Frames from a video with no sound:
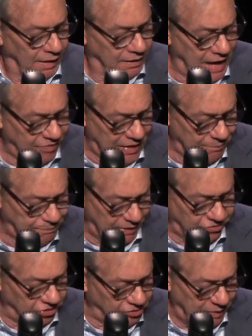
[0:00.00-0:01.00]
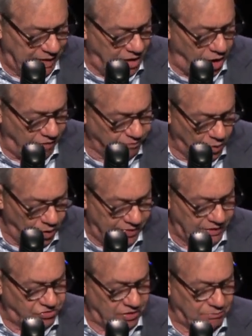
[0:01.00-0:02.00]
Nothing pisses me off more
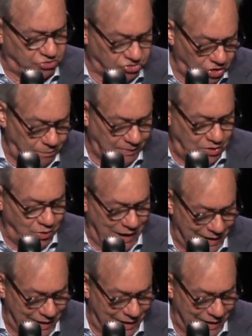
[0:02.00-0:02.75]
than some stupid New